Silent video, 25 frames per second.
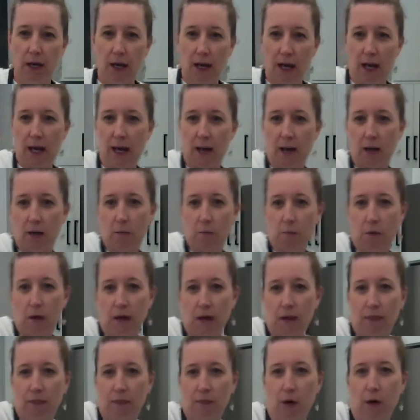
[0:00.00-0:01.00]
and my
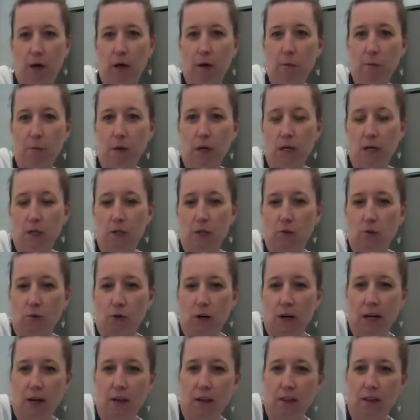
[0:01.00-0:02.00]
thumb is
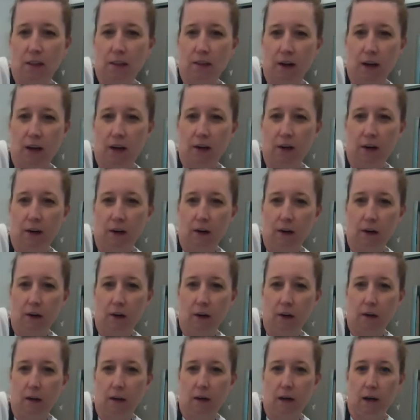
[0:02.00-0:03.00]
right there.
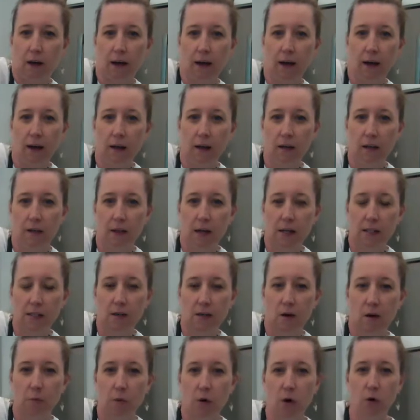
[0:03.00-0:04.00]
Okay, and that's how
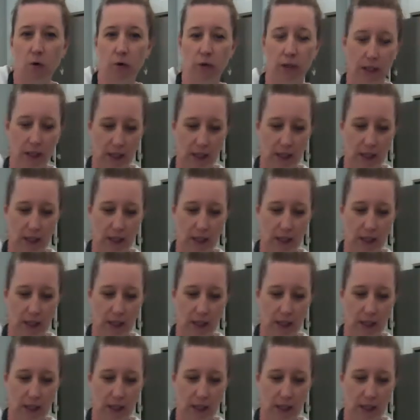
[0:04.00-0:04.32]
I'm holding